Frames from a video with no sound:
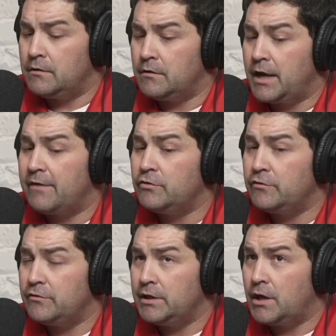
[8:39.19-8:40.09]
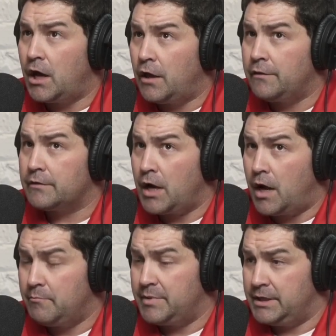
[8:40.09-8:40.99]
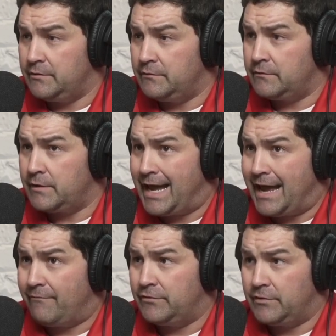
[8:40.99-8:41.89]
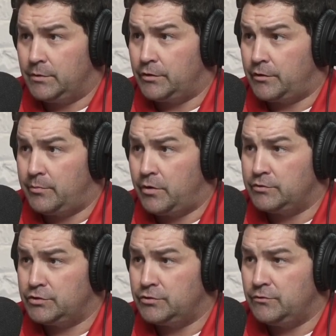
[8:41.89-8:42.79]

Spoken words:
Have you seen other companies have a similar approach to